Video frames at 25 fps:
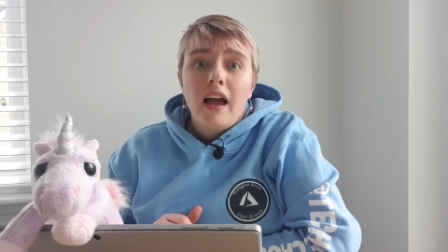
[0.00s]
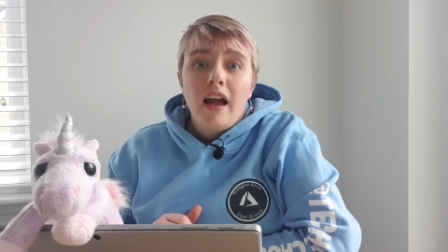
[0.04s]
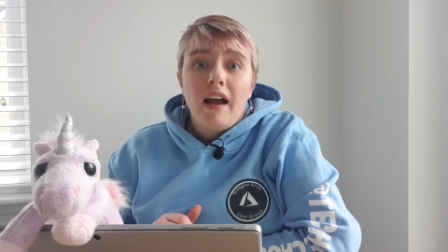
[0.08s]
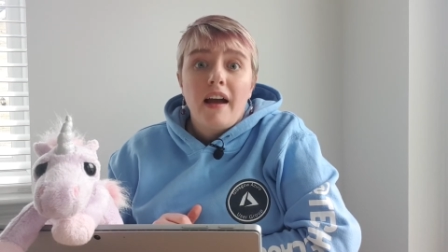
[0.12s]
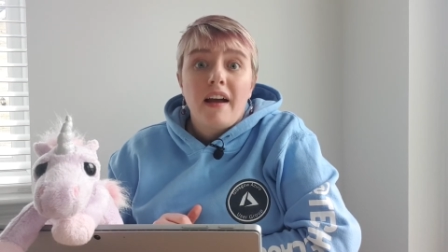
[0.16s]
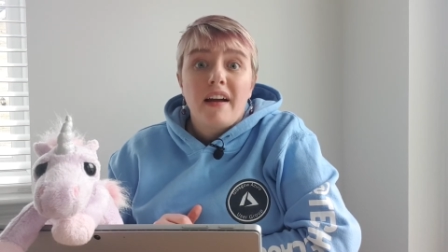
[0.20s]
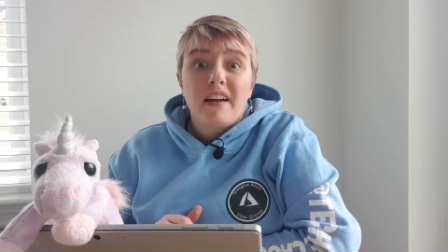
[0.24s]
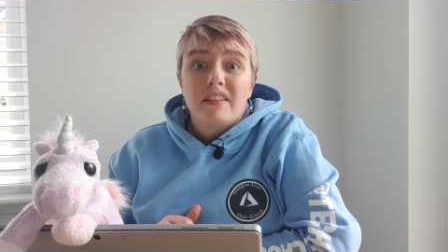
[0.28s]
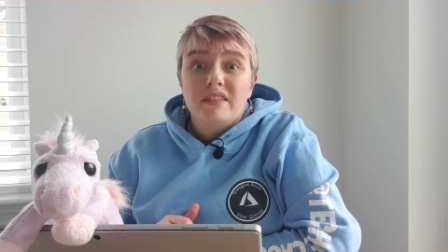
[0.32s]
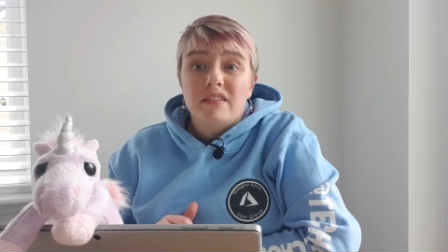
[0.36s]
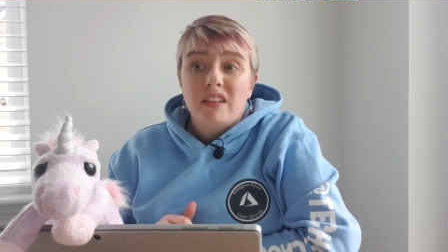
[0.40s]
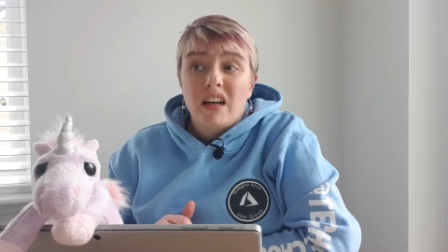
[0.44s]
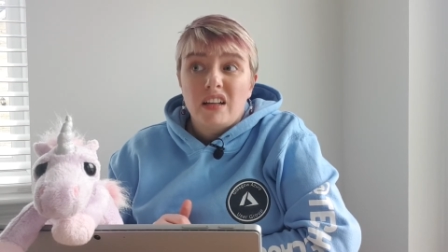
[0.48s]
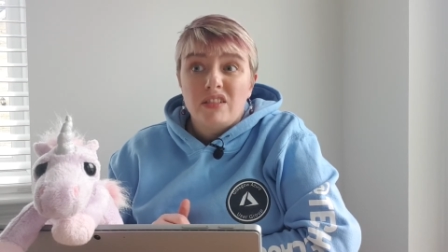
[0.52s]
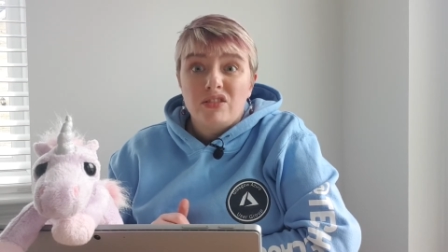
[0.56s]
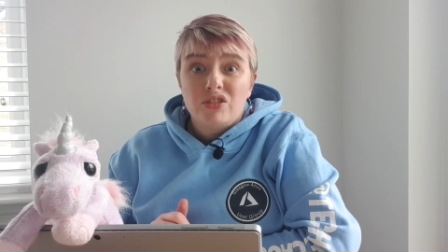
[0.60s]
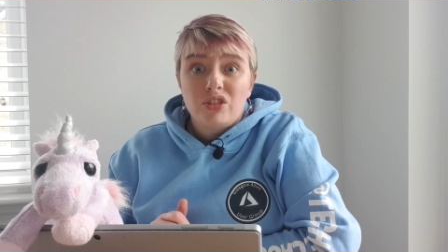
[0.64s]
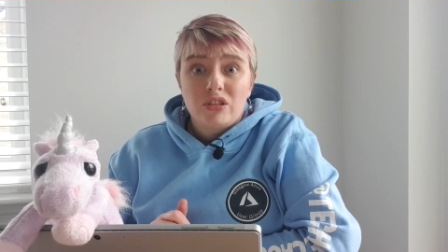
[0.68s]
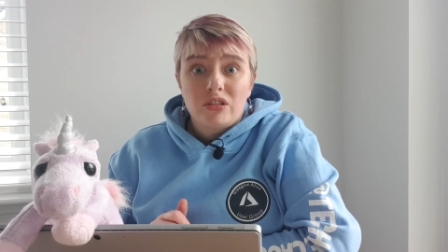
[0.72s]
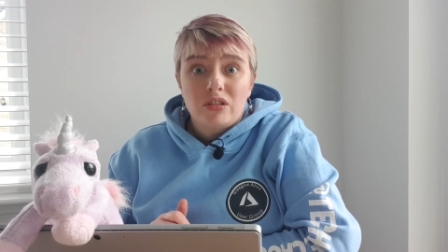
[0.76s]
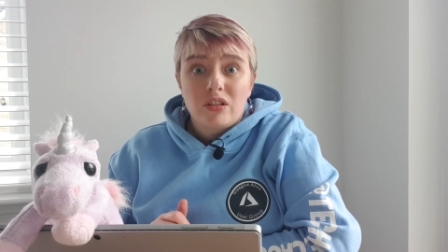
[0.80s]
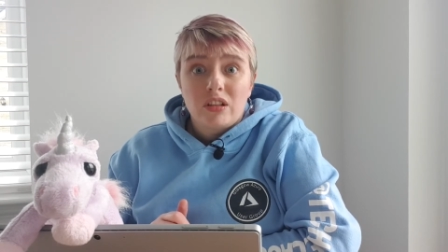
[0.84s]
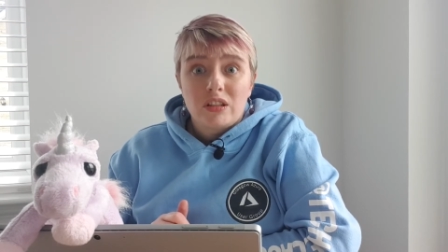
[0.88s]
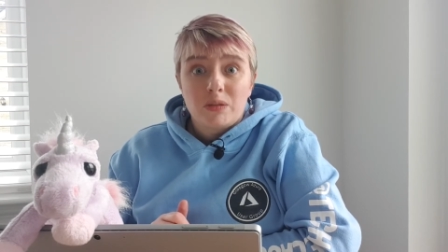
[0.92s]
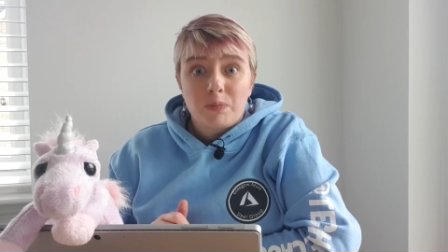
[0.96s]
and
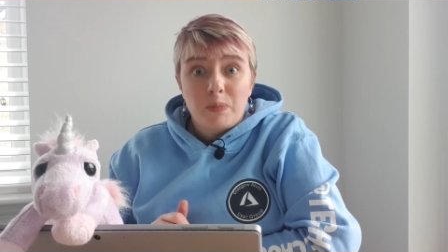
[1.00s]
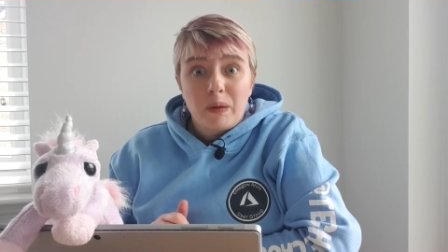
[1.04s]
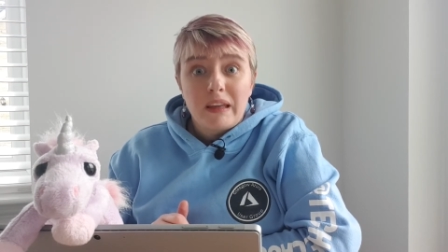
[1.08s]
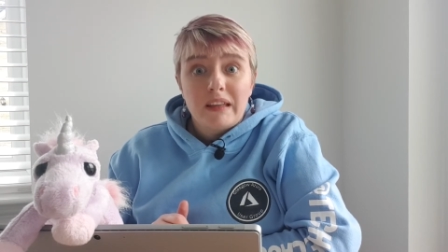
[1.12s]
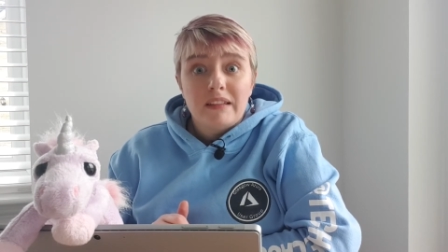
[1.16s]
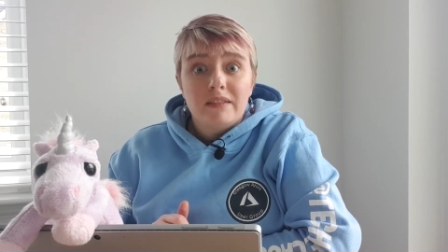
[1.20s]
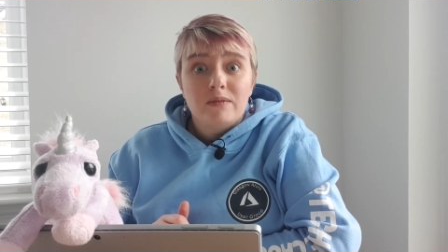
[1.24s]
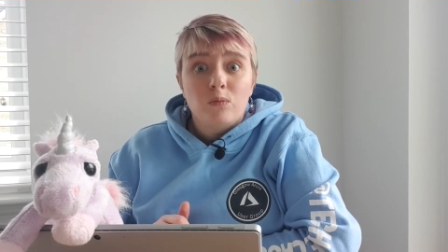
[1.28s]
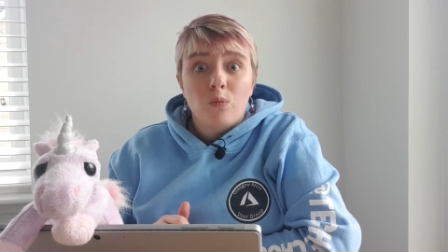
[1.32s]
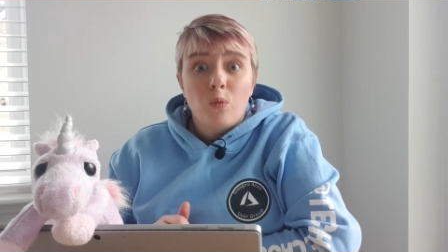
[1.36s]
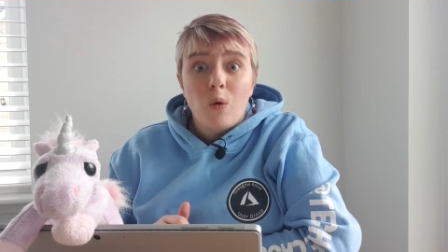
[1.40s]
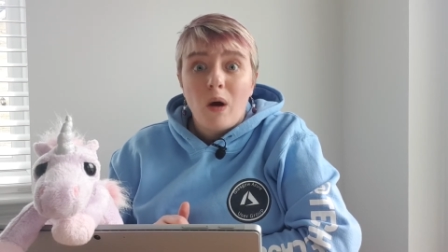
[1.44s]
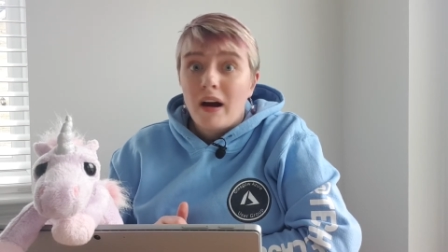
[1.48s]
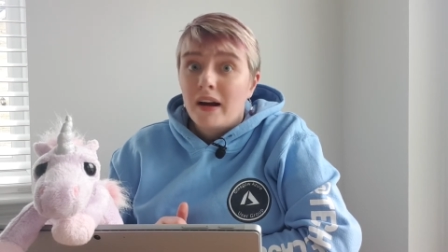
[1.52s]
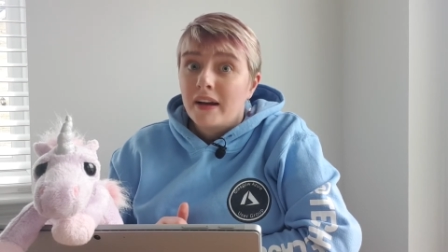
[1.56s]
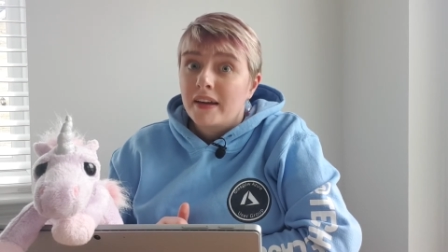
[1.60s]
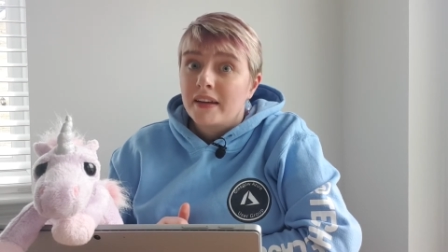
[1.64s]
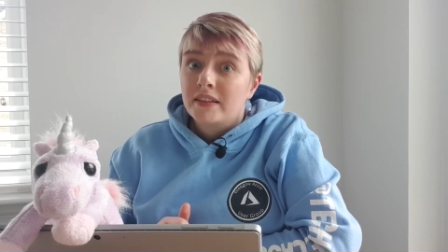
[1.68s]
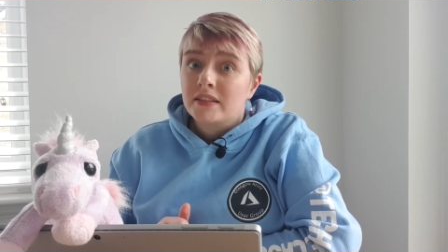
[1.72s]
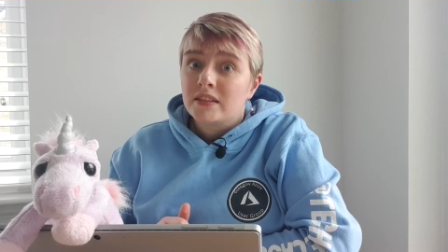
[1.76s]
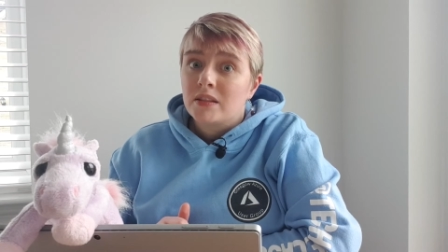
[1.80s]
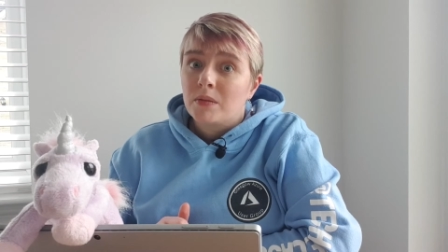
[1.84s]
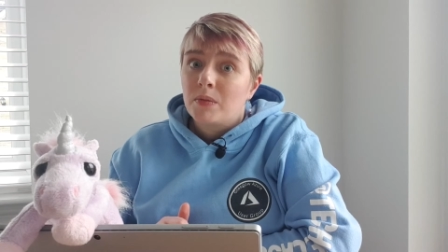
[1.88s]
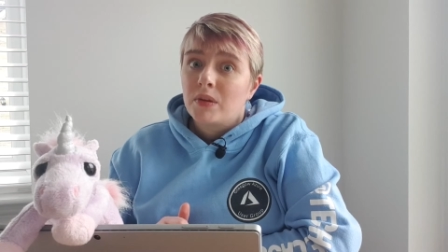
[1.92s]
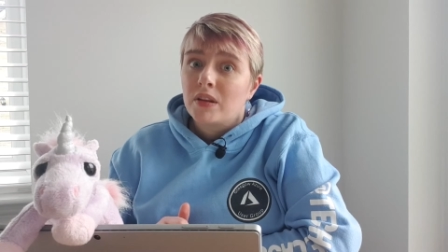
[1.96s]
just explain why
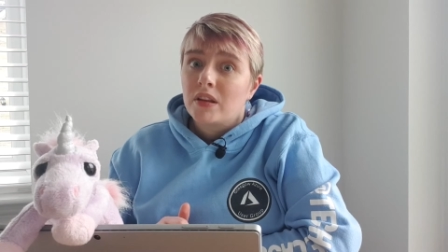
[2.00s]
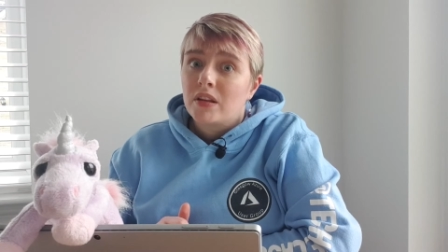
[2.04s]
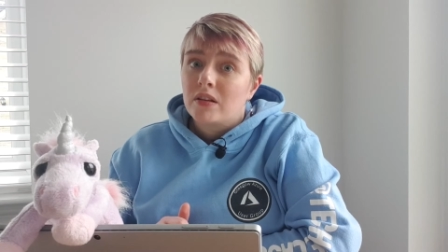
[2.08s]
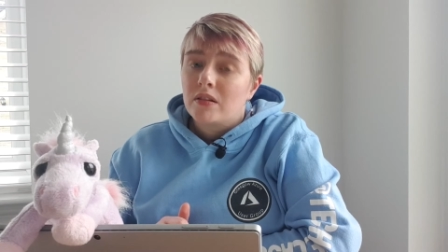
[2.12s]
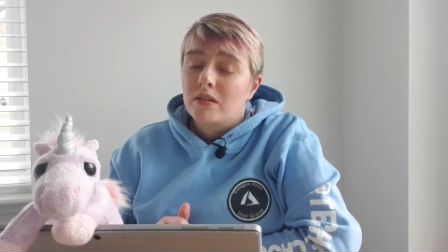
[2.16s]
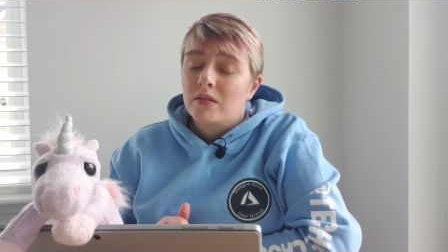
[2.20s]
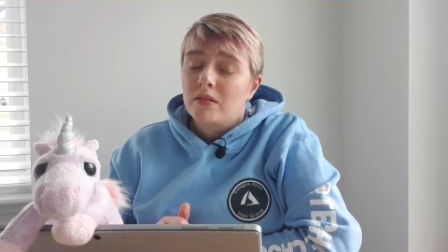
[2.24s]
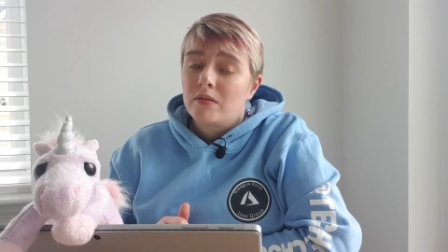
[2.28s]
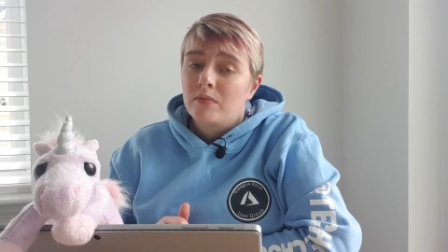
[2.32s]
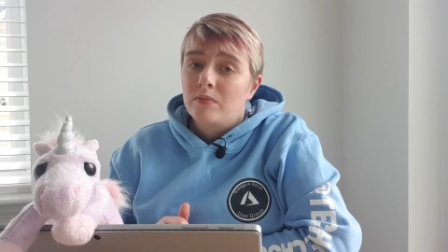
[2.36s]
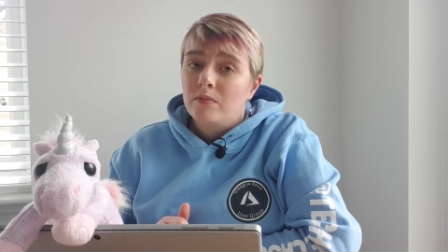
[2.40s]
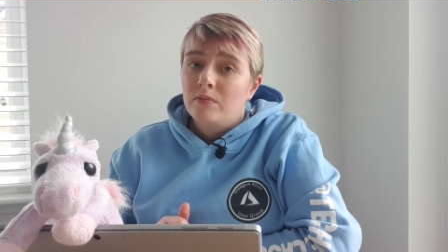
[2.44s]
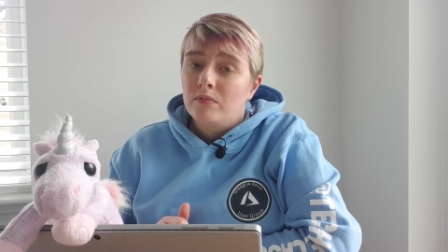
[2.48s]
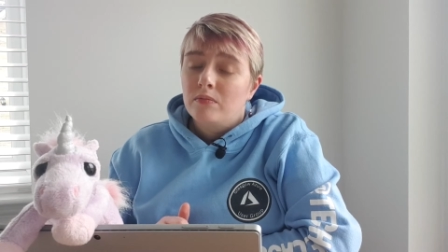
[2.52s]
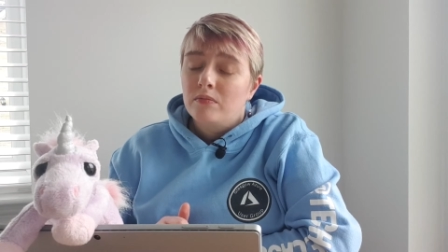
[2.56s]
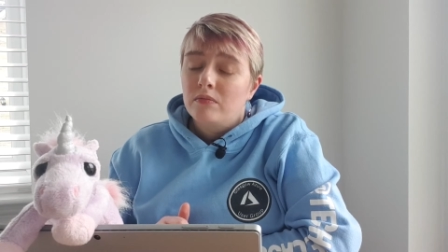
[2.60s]
some of the